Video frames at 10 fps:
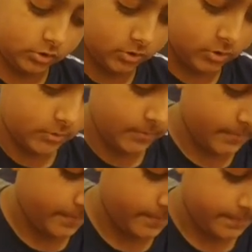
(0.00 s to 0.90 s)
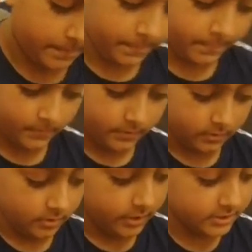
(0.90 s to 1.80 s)
So how long is the wire?
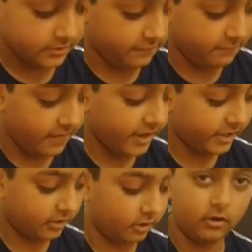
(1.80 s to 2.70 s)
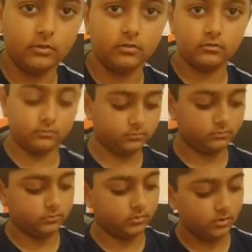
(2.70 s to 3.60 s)
It's a very long.
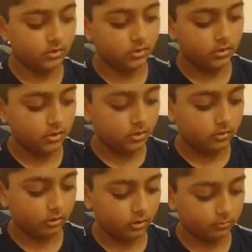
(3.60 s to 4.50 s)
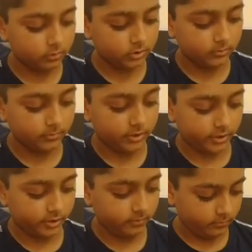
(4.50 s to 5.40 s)
Almost a meter.
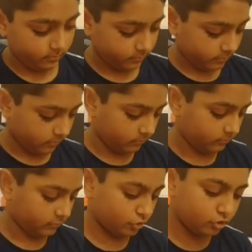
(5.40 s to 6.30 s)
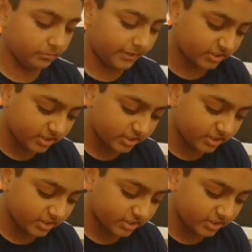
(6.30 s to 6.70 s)
No, two meters. Two meters?